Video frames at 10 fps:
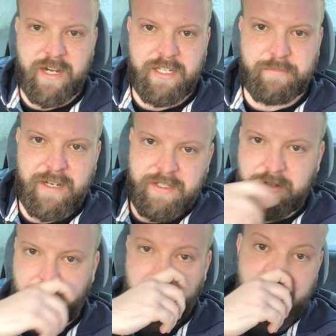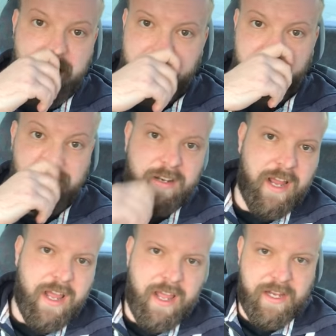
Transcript: practice medicine and stuff like that.